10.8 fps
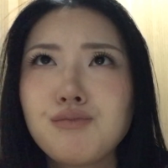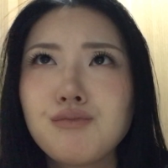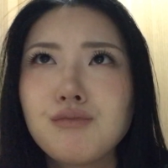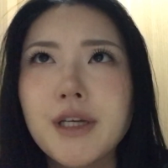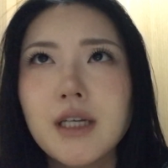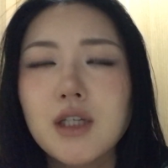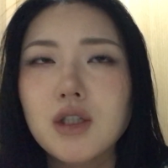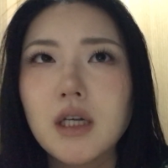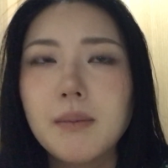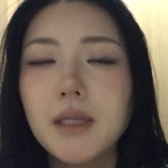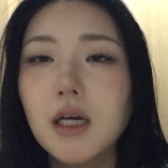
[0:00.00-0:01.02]
not
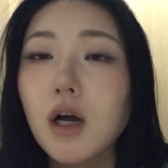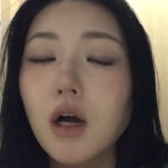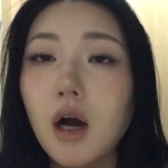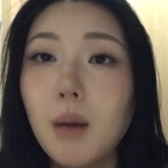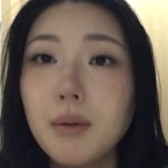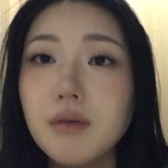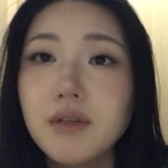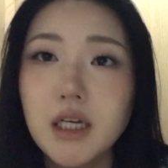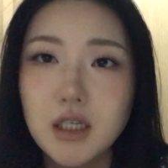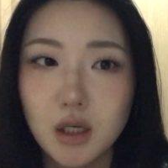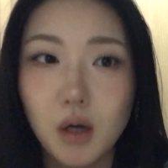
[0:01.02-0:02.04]
yesterday, but, like, a couple of
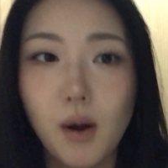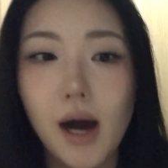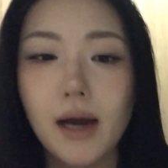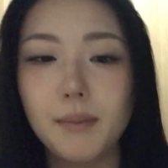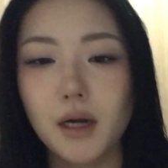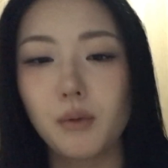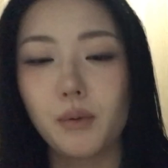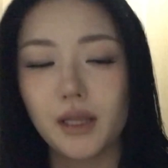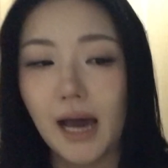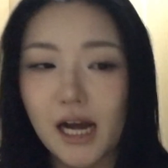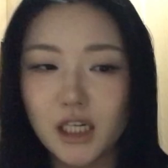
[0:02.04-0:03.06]
days ago, I met up
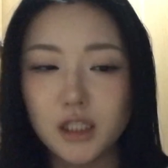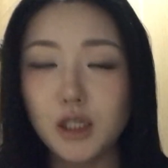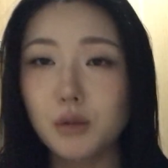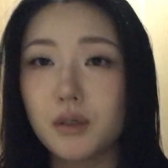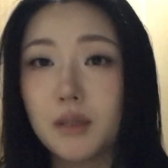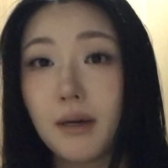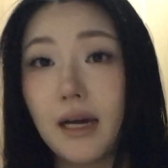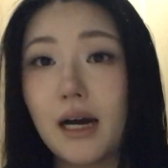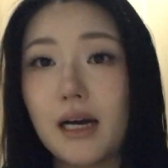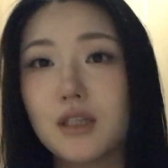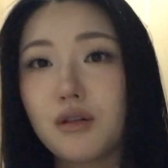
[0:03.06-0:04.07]
with Ashley, who is my
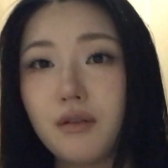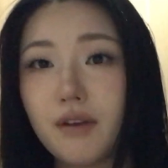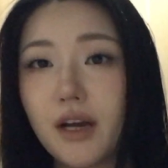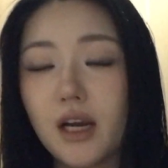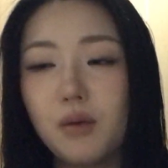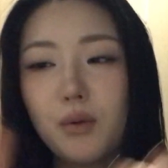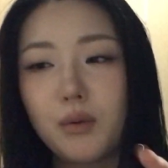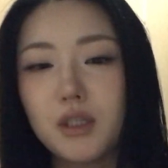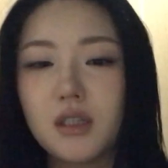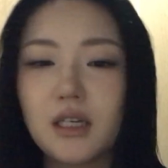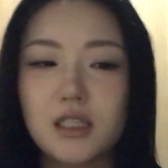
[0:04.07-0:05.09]
high school friend, and we were
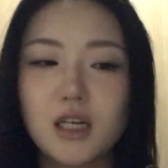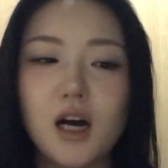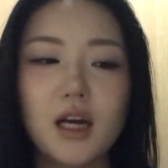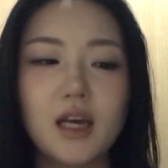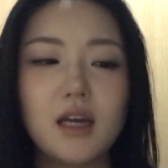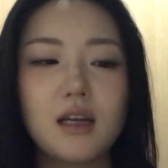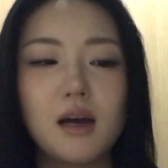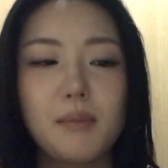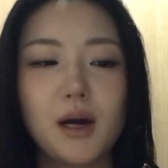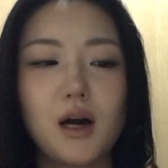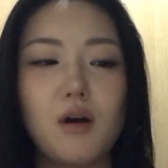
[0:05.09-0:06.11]
just, like, talking
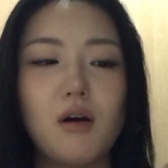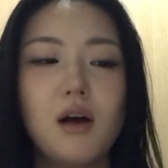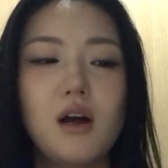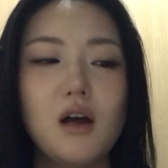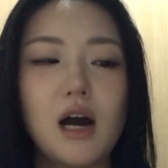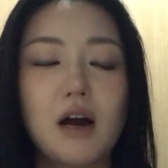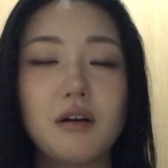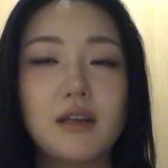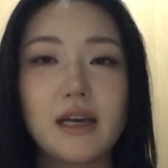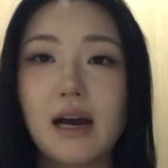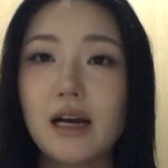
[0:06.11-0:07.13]
about our,
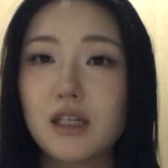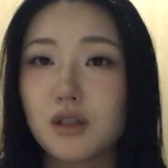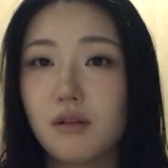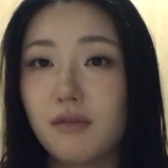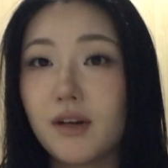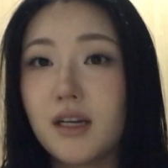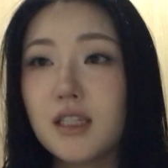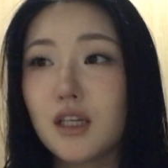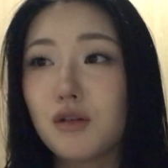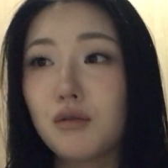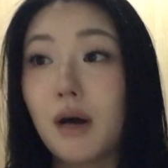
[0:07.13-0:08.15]
like, high school friends,
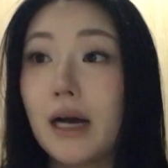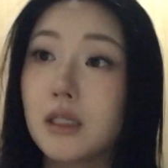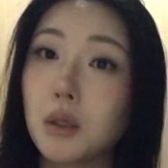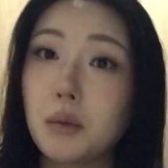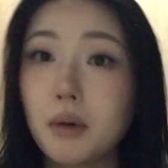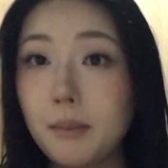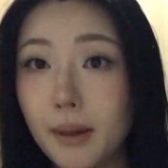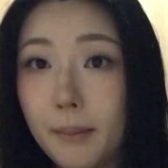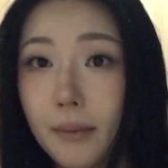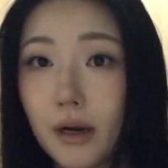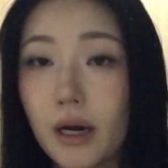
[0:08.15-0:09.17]
like, who I don't
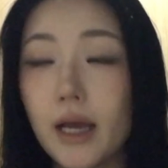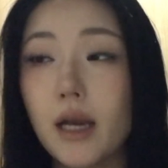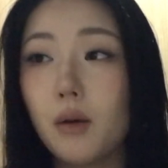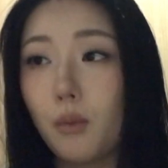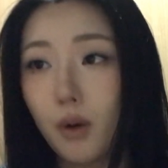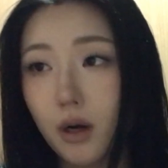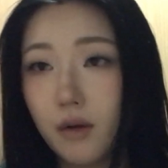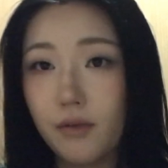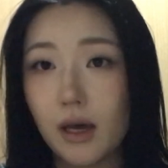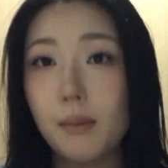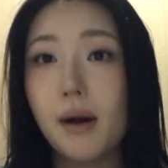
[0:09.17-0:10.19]
remember. And one of
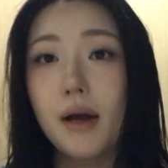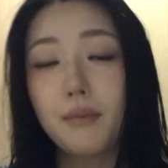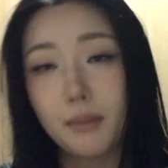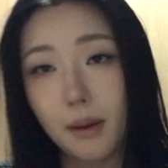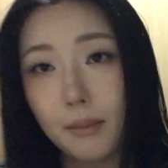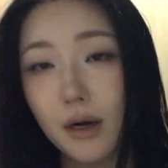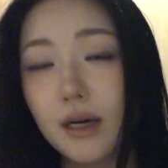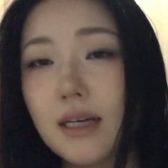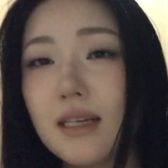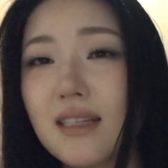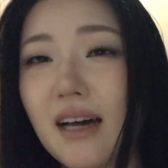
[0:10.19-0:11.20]
them I remember
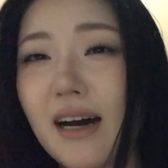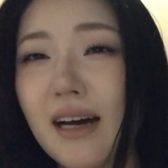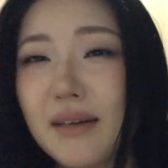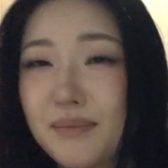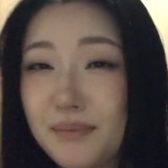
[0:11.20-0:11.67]
is that